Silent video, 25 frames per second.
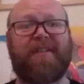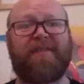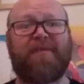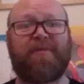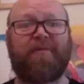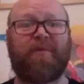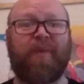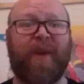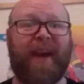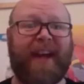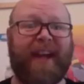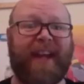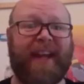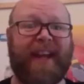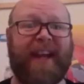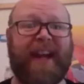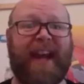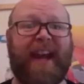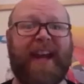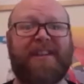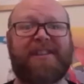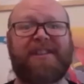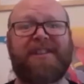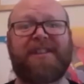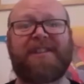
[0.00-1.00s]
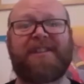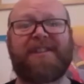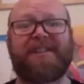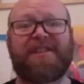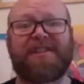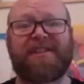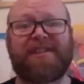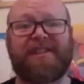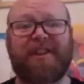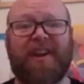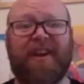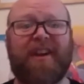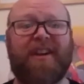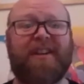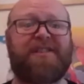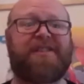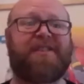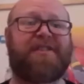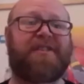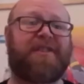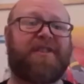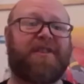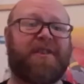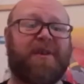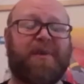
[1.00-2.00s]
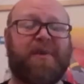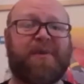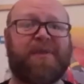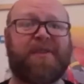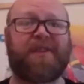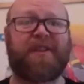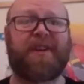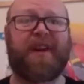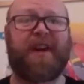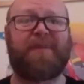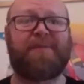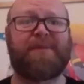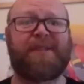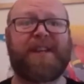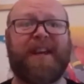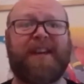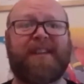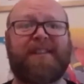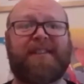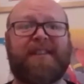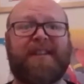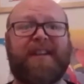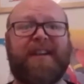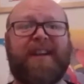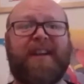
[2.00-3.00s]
ready an action, to search, to use an object.